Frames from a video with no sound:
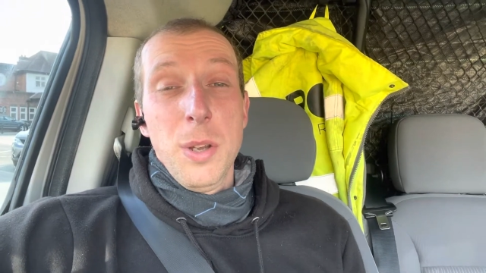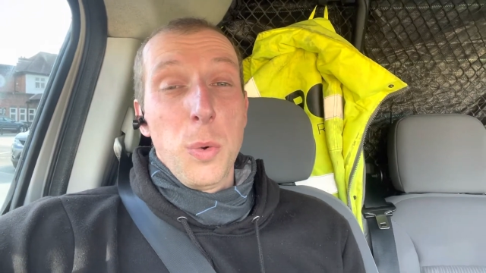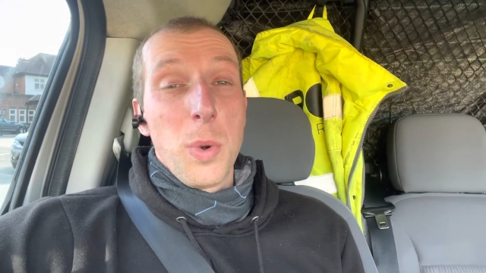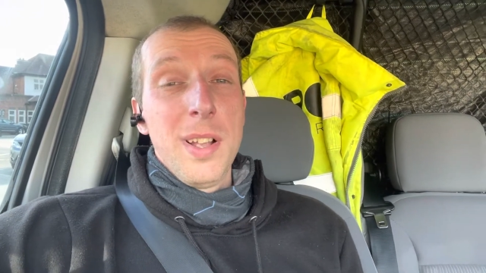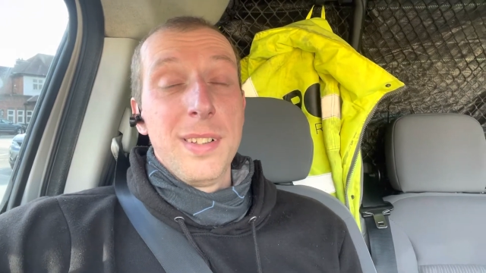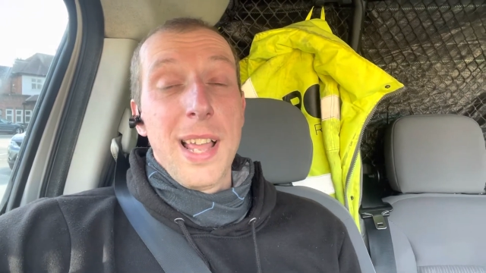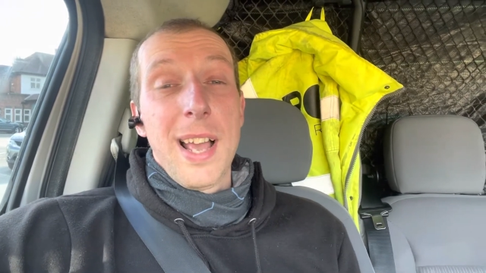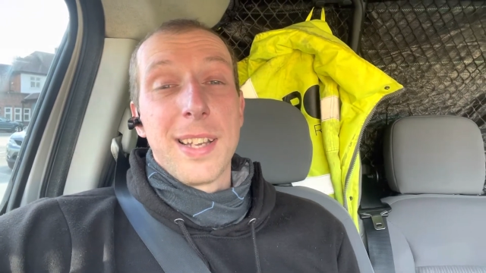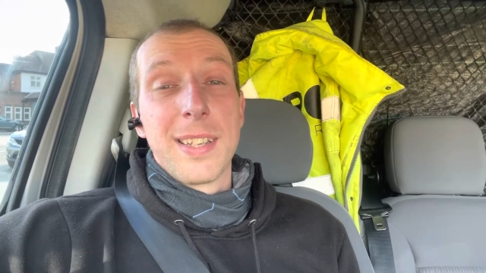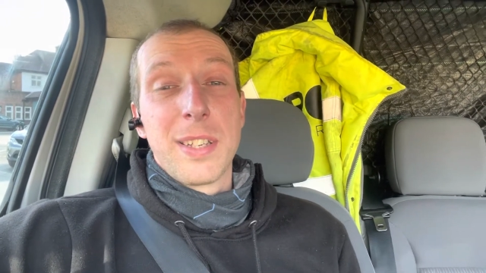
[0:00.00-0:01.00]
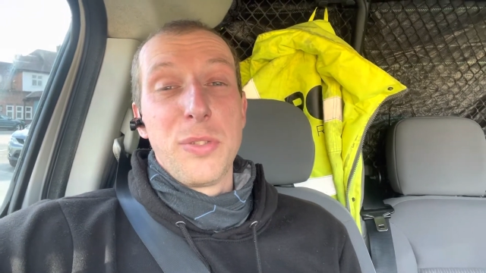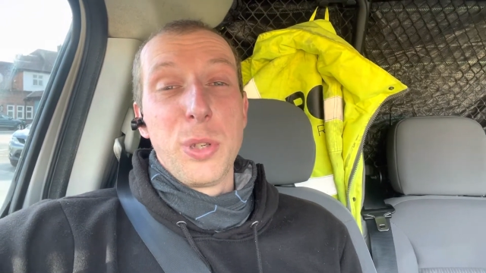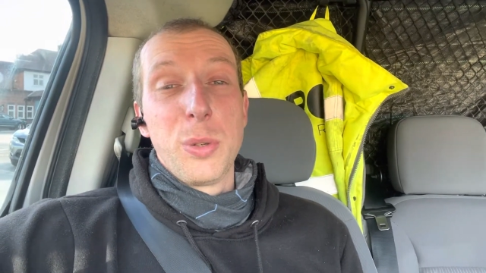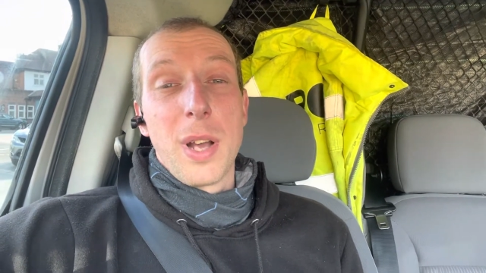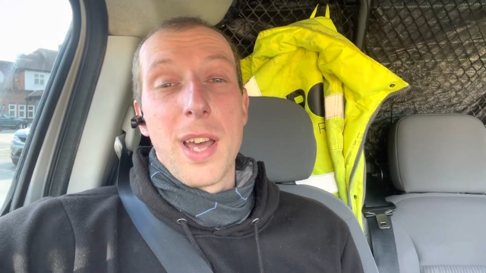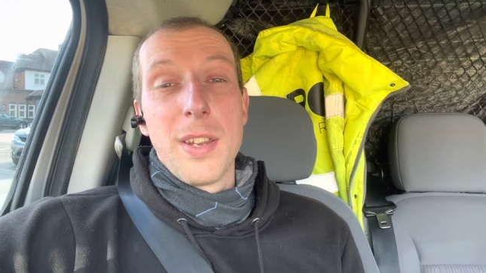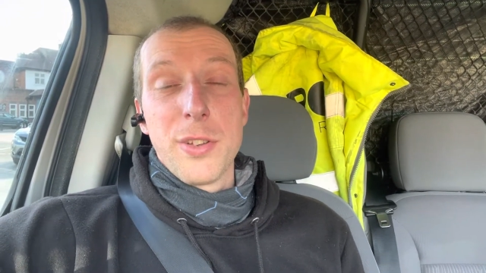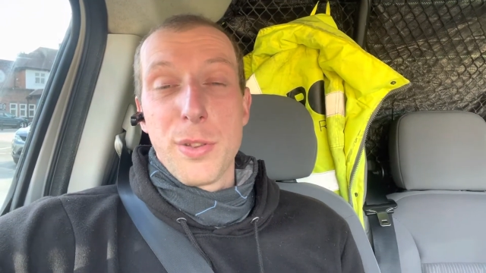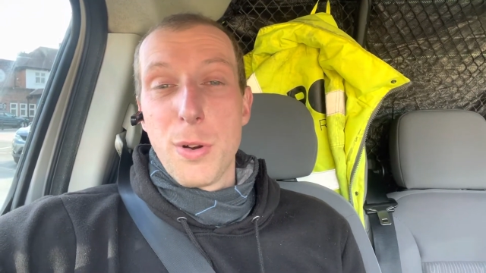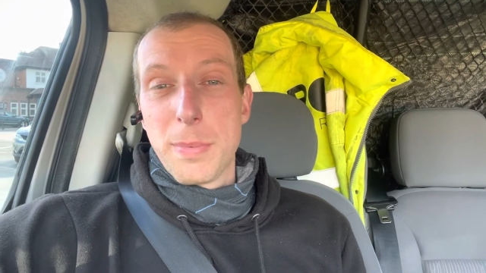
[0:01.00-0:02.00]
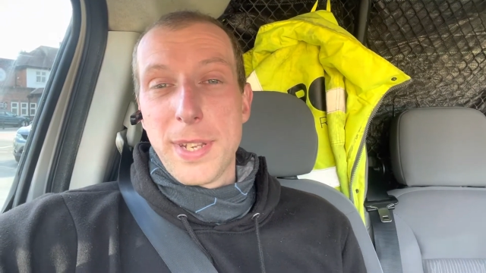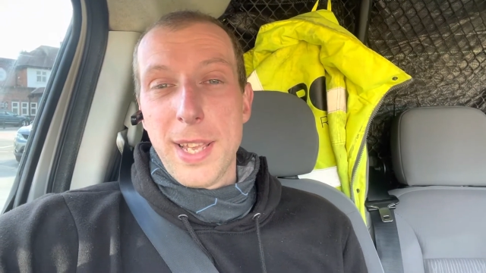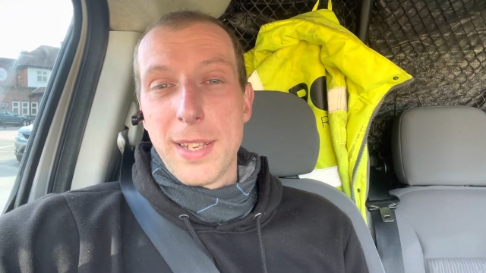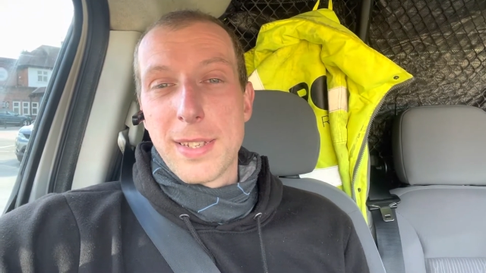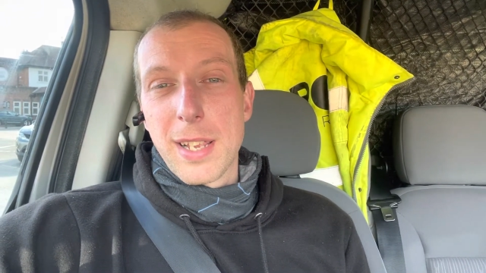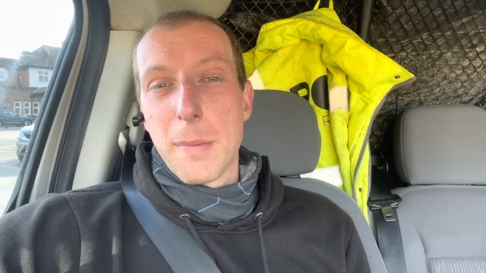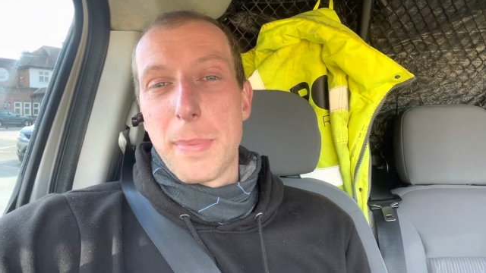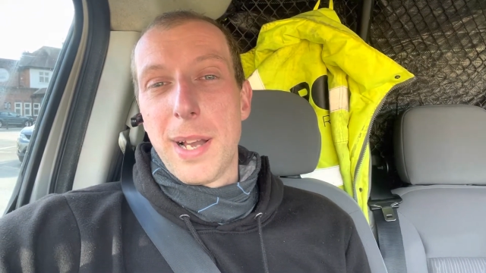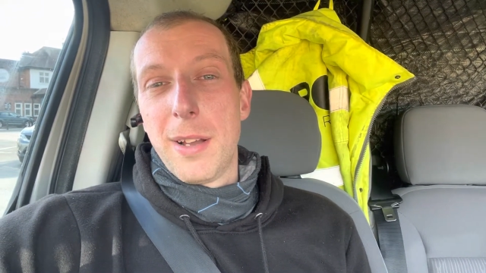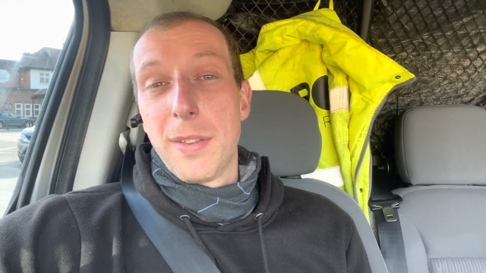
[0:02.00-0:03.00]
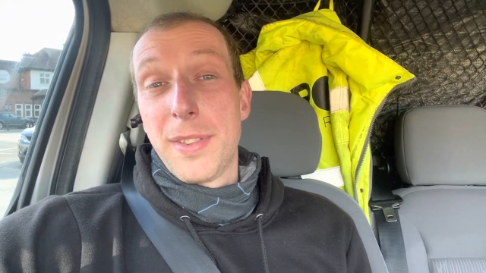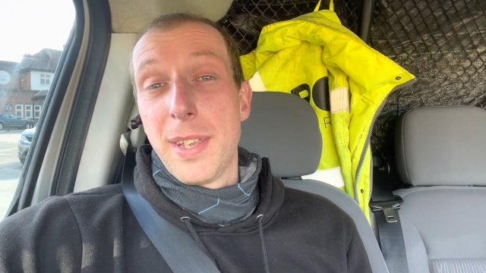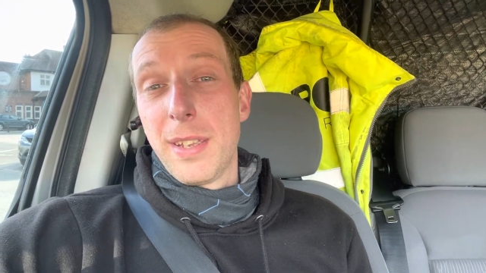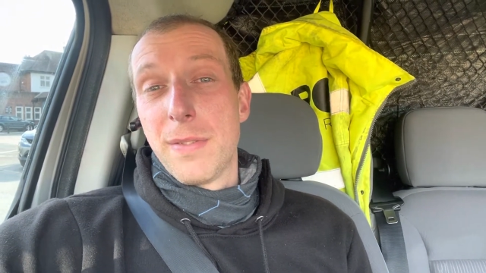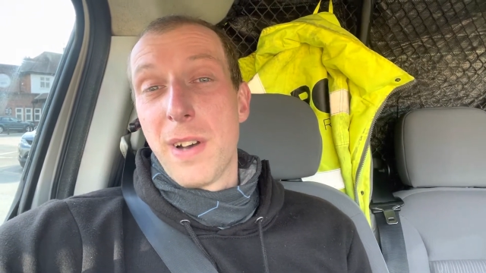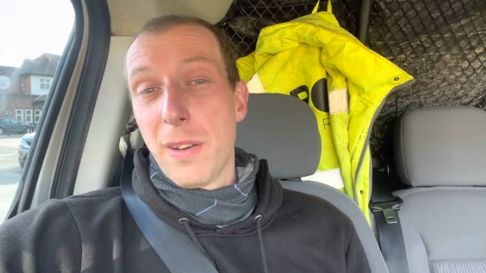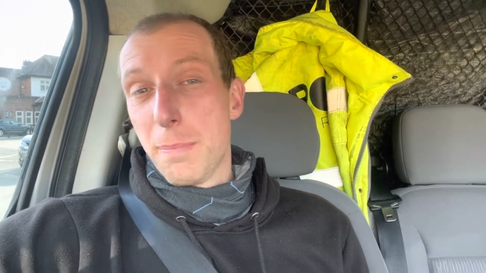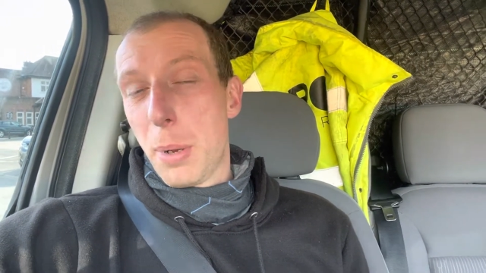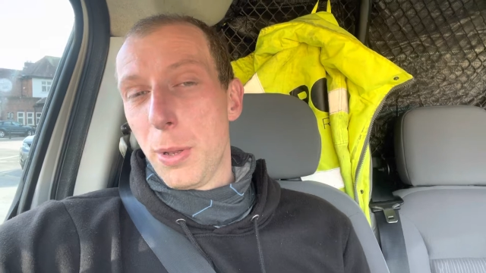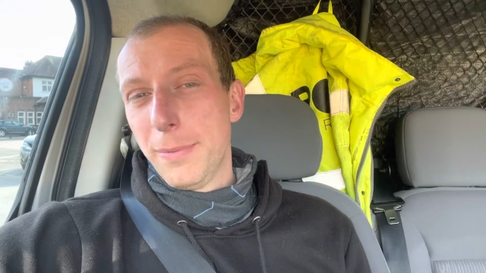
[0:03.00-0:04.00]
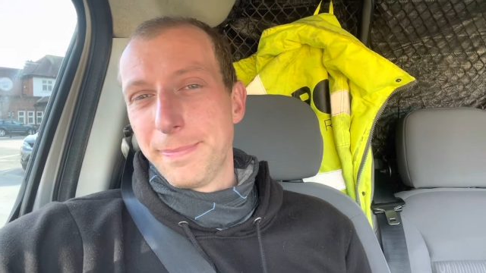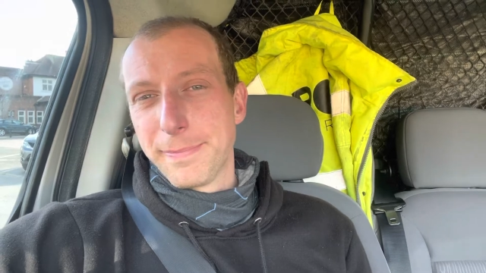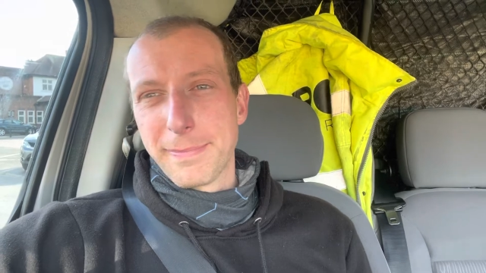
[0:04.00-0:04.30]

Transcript: Well, I can give you another update about the van pull.